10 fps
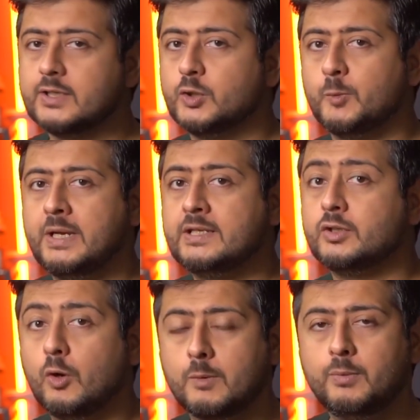
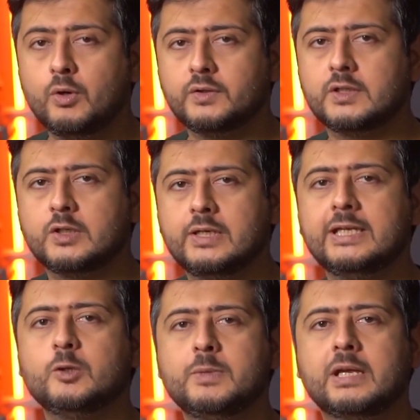domains, or both, you'll
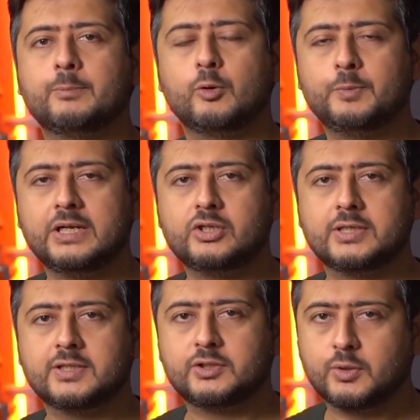need to make appropriate
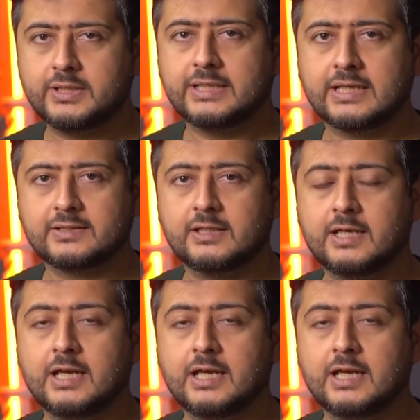changes to your DNS.